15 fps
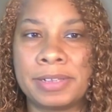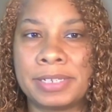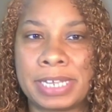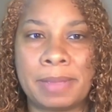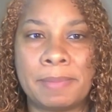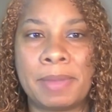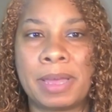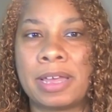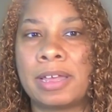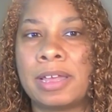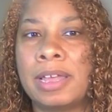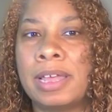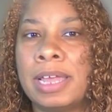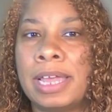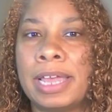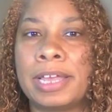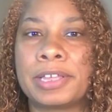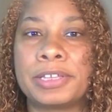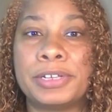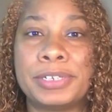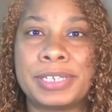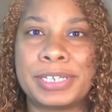schema
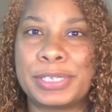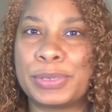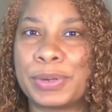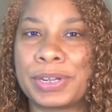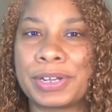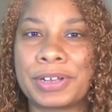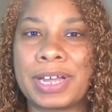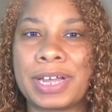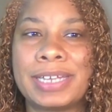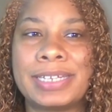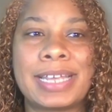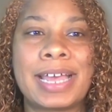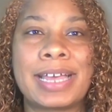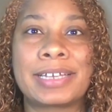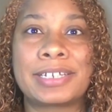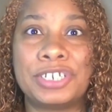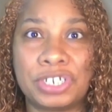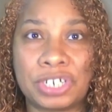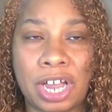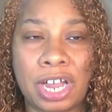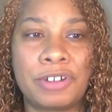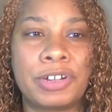includes historical
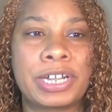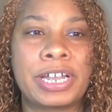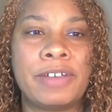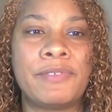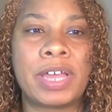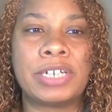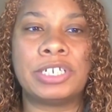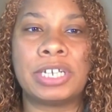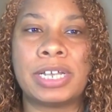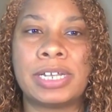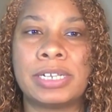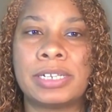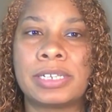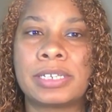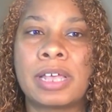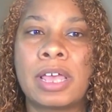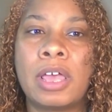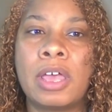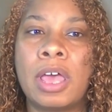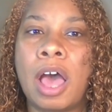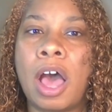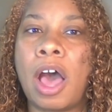context, genre conventions,
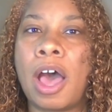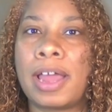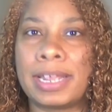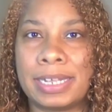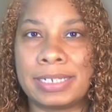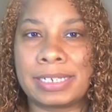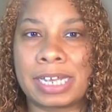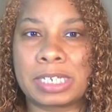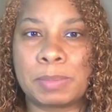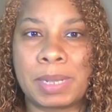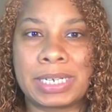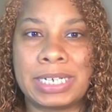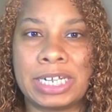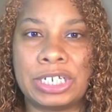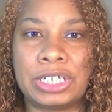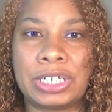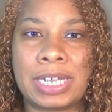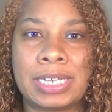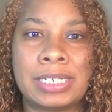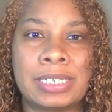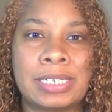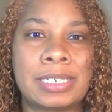audience
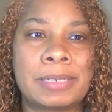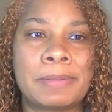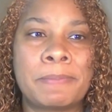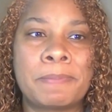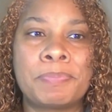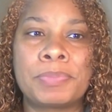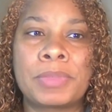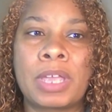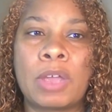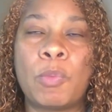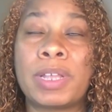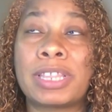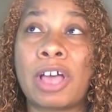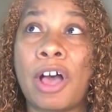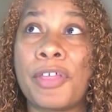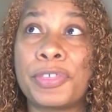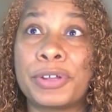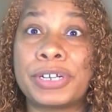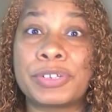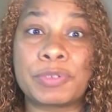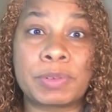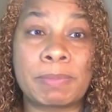expectations, what the
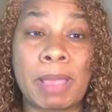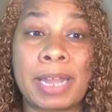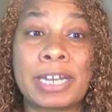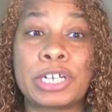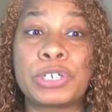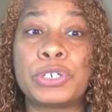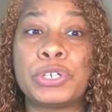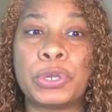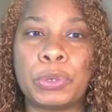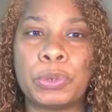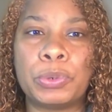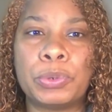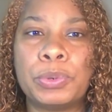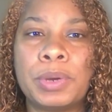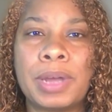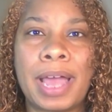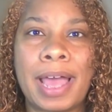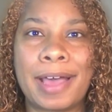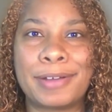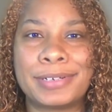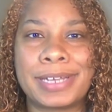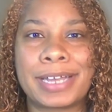author is responding to,
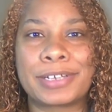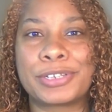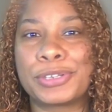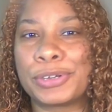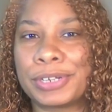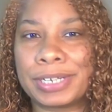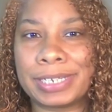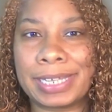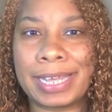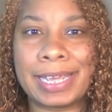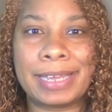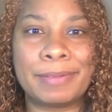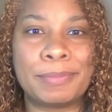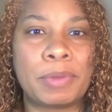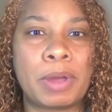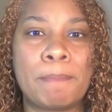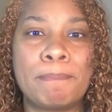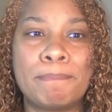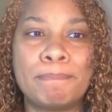how texts circulate, what